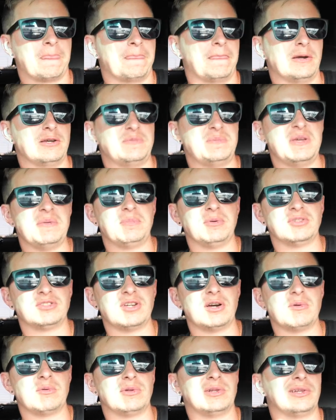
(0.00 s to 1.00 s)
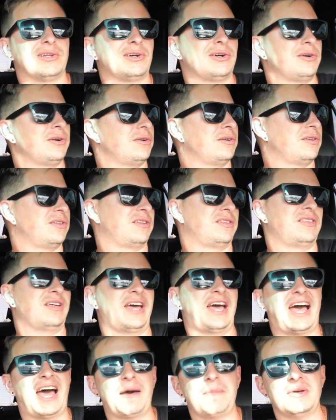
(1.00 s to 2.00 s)
Those people don't learn the
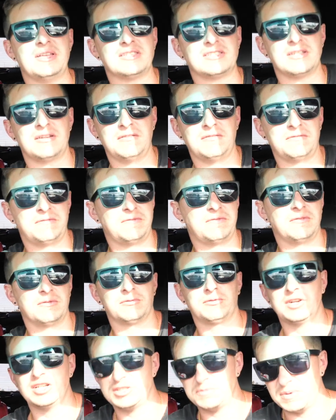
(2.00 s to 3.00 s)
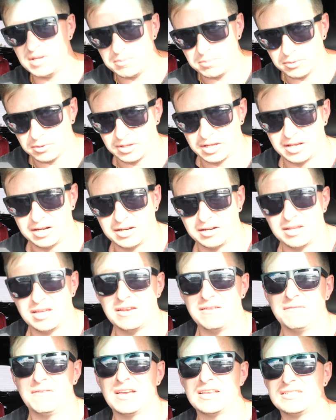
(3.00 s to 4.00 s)
habits of rich people and
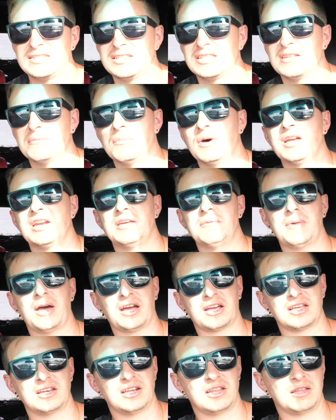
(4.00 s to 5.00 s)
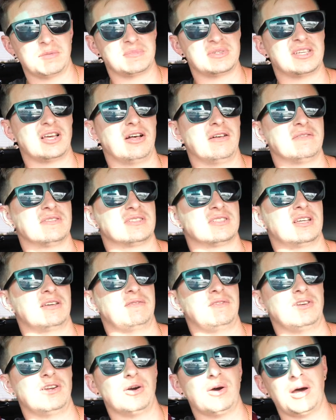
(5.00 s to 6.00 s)
investing the money back into themselves and
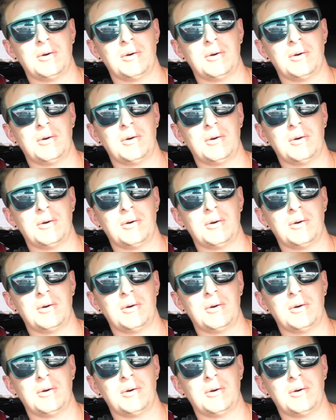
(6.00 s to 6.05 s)
stuff, you know?